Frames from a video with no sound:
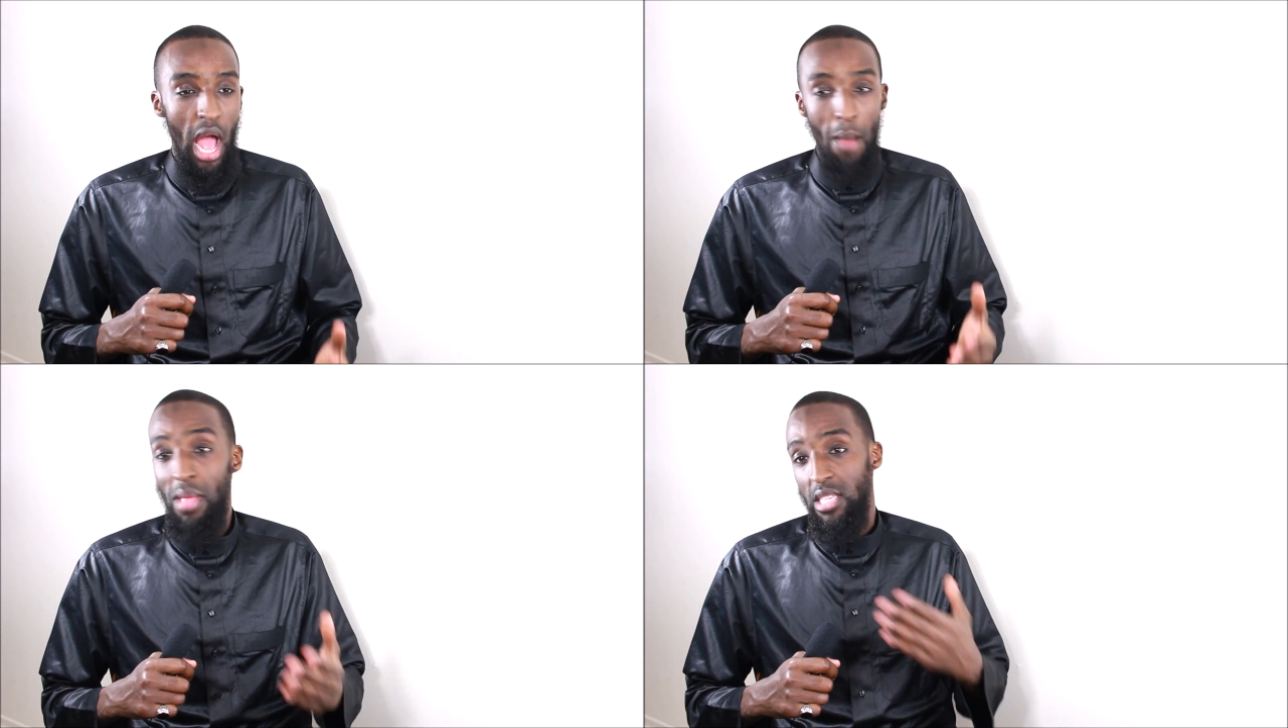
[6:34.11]

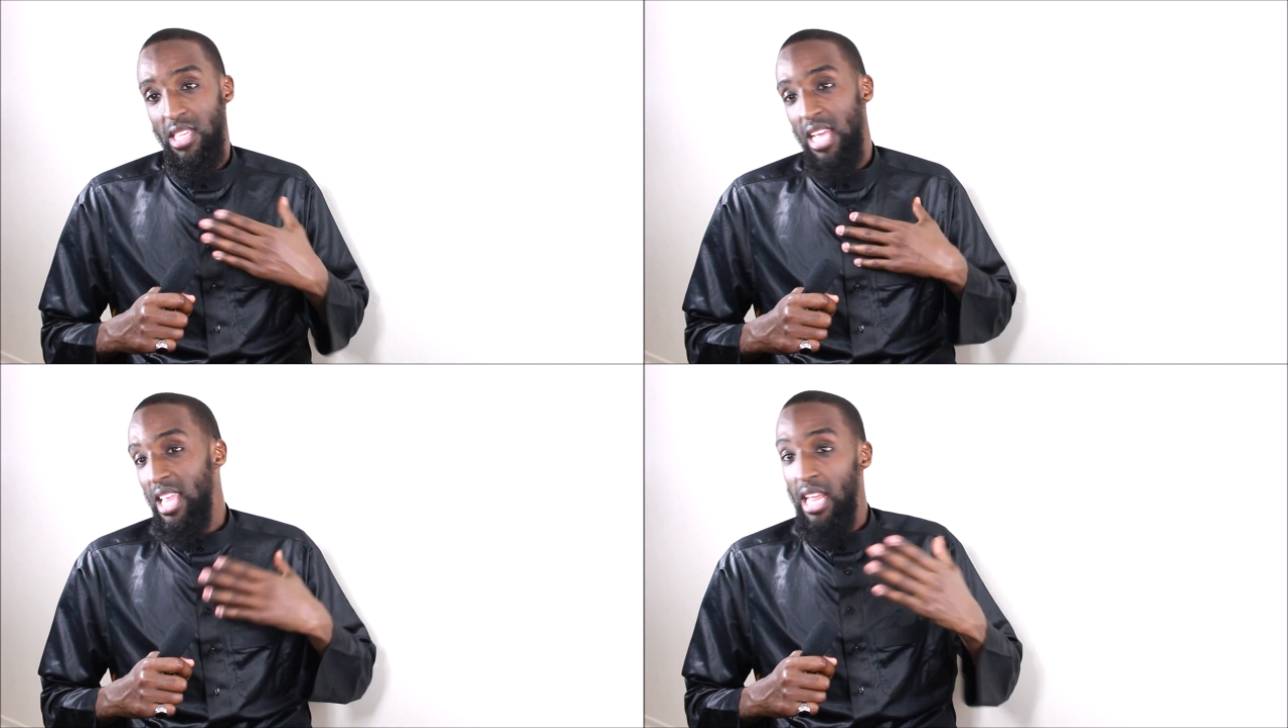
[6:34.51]
I'm not
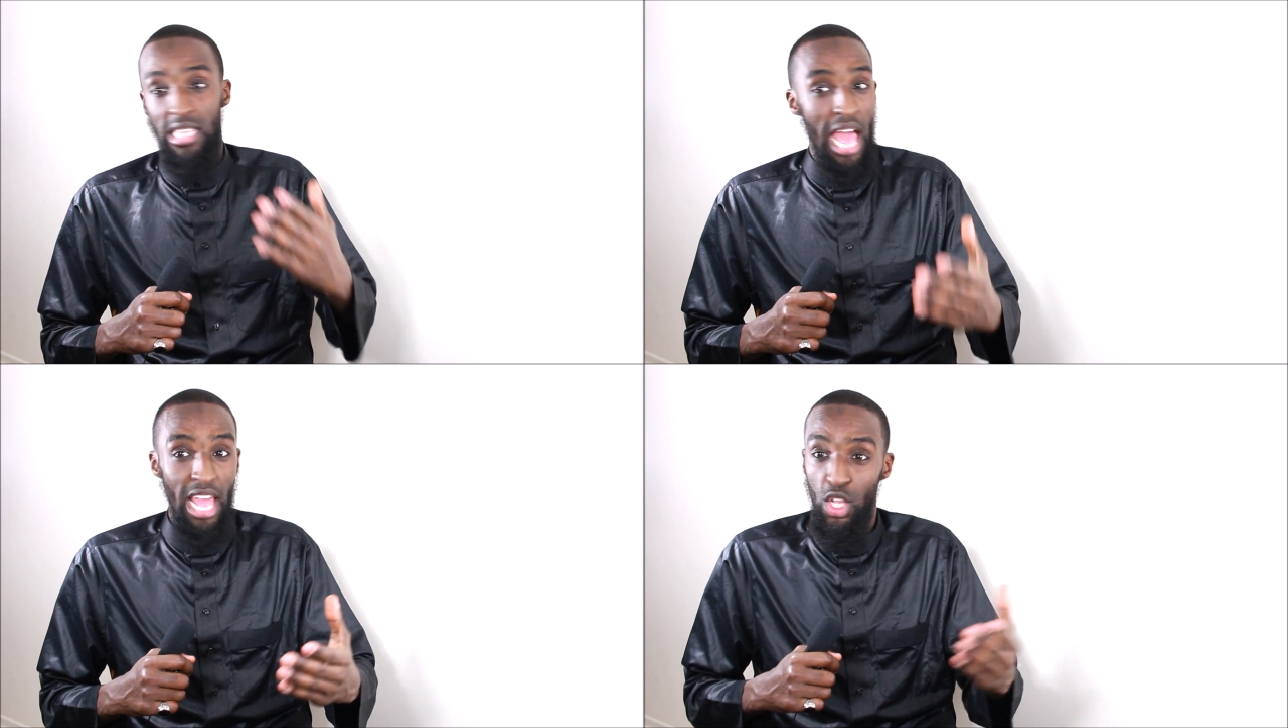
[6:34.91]
saying that a
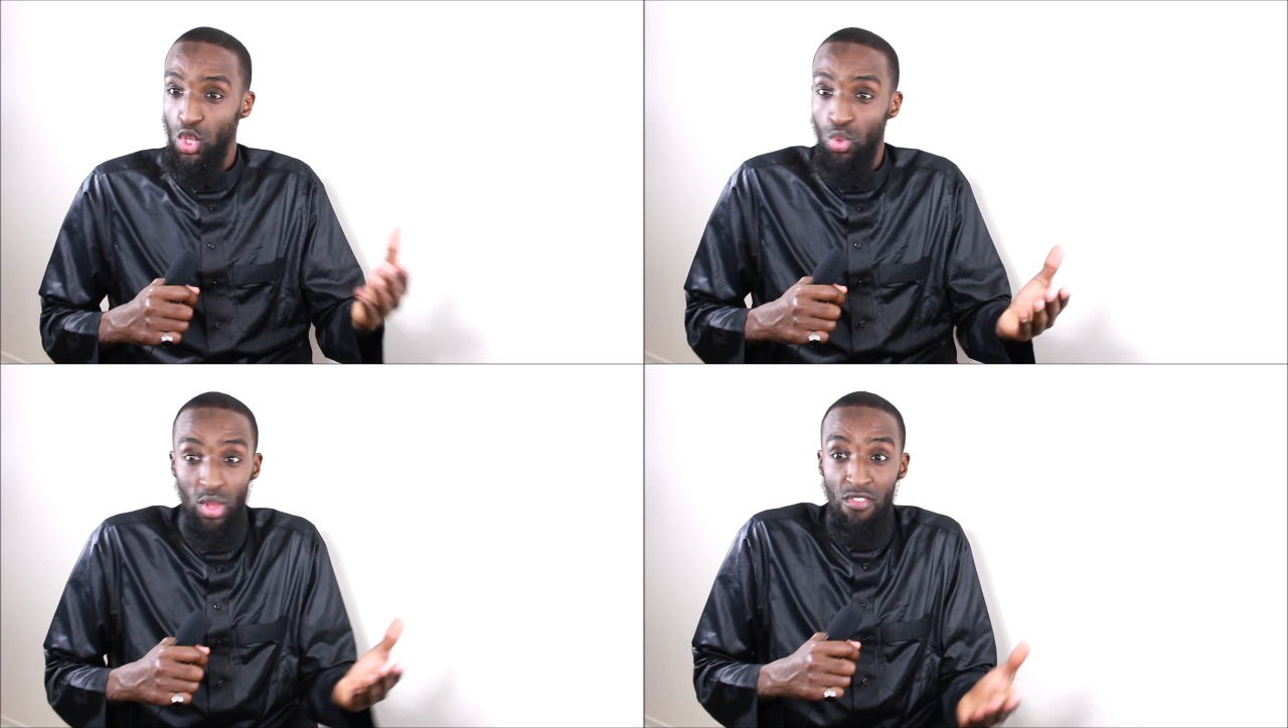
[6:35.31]
tie and a
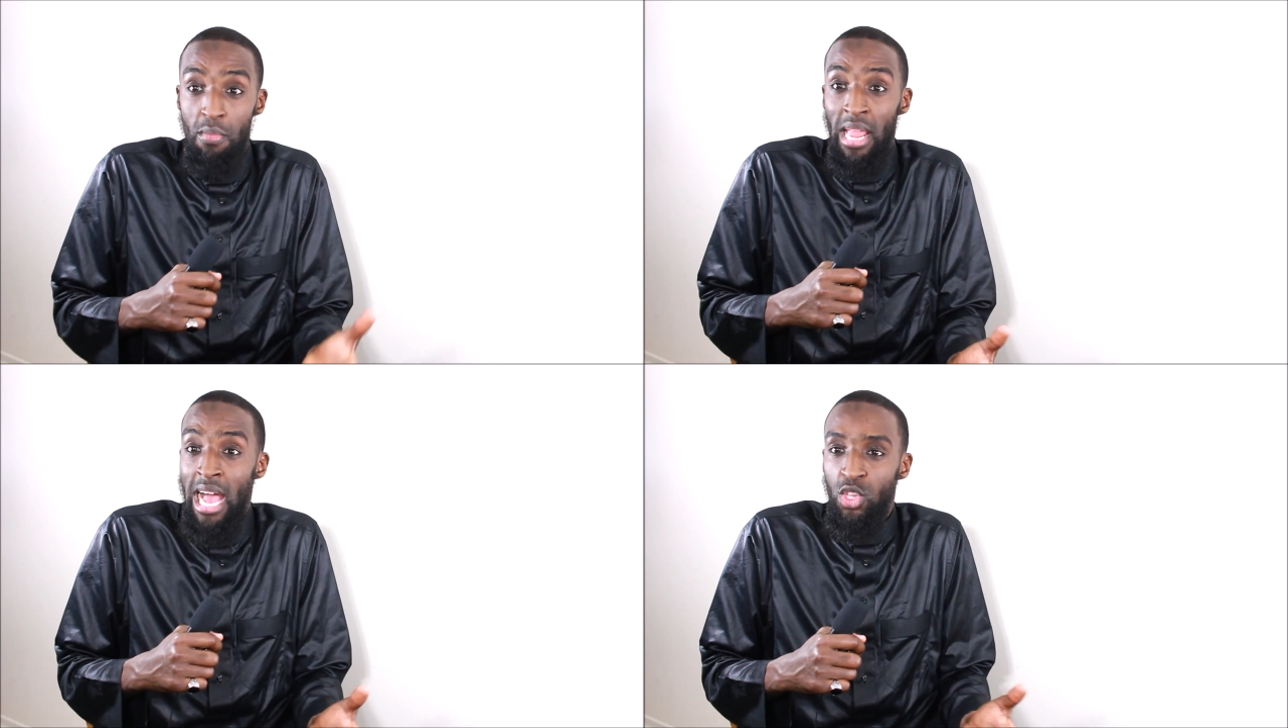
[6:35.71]
suit
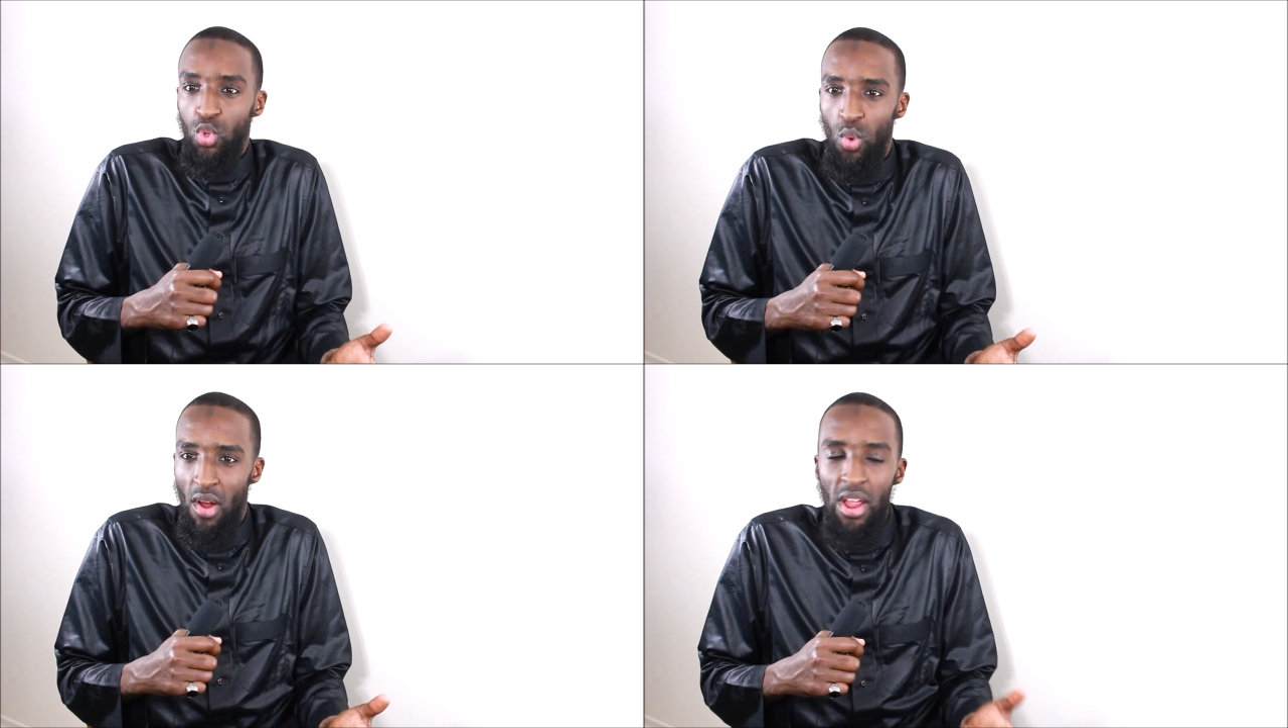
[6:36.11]
everybody has
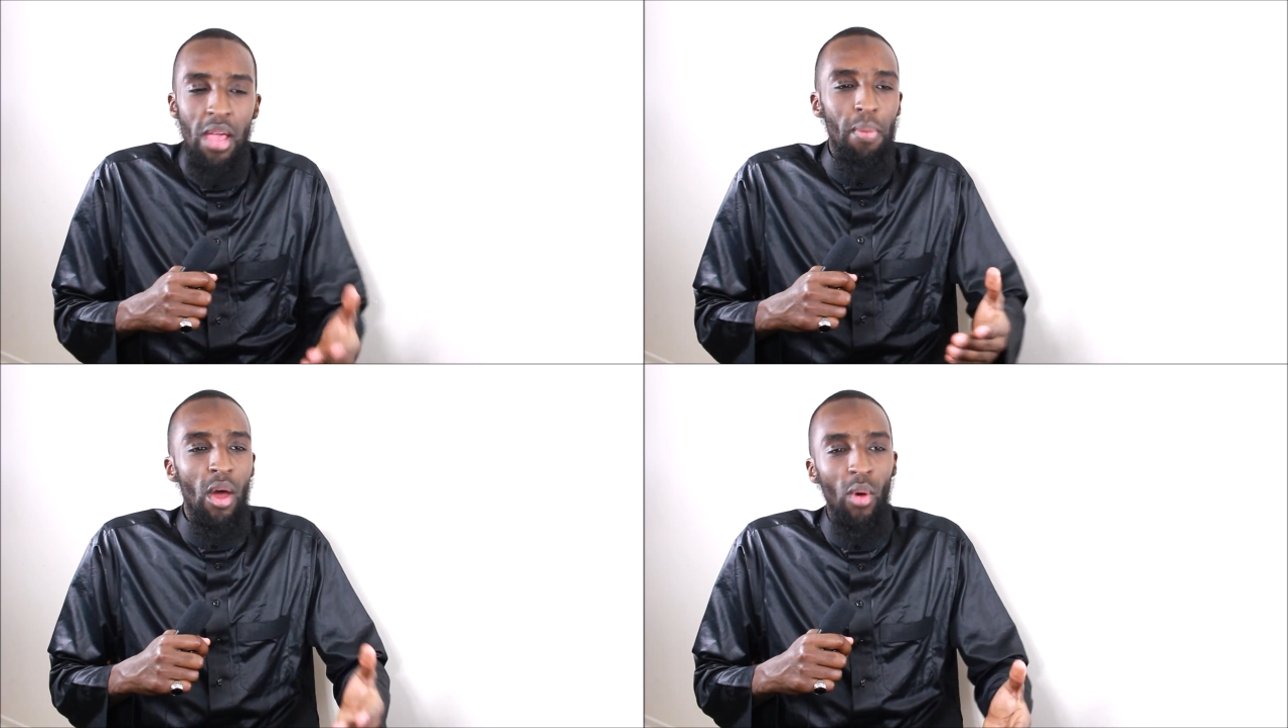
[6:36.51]
to wear,
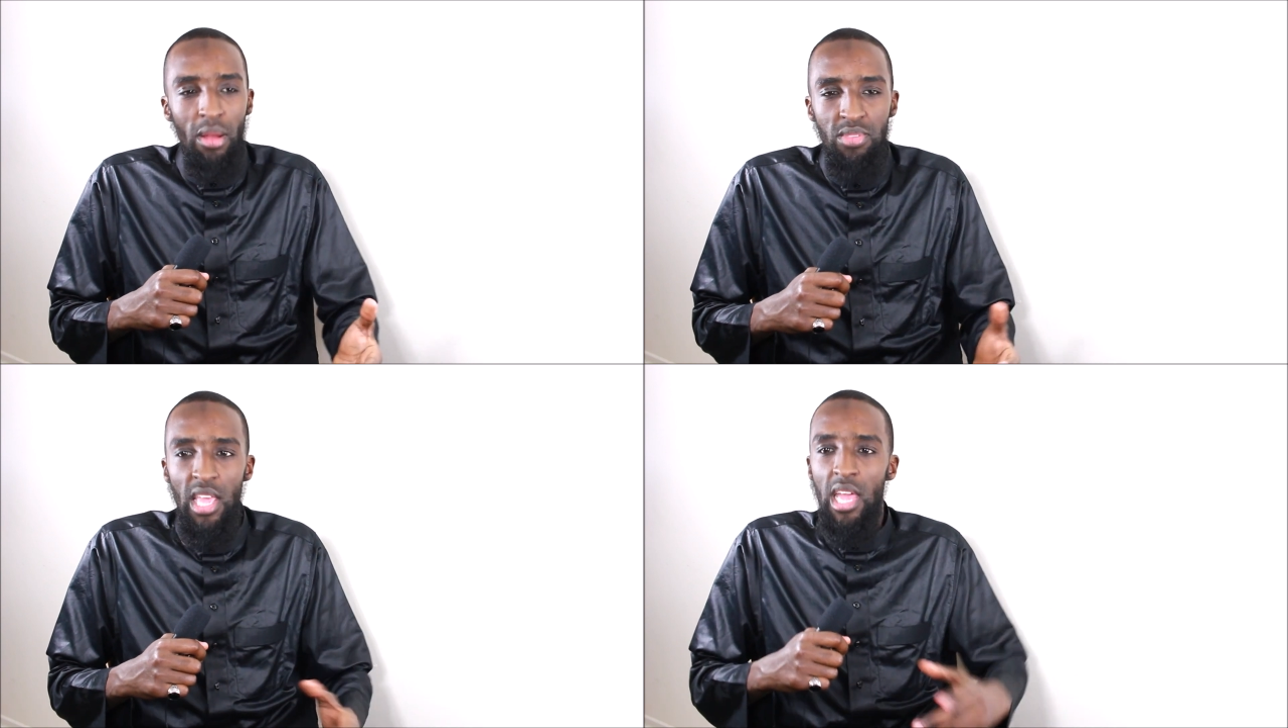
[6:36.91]
but what
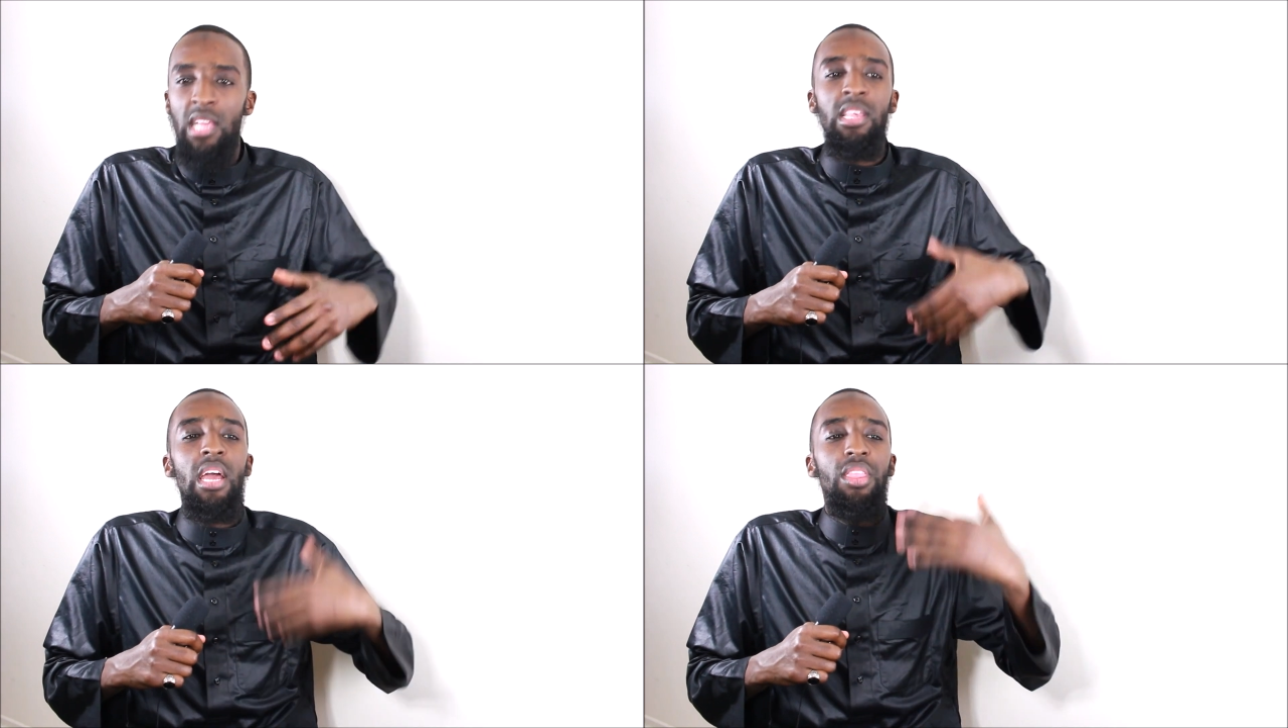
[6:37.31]
I'm saying is,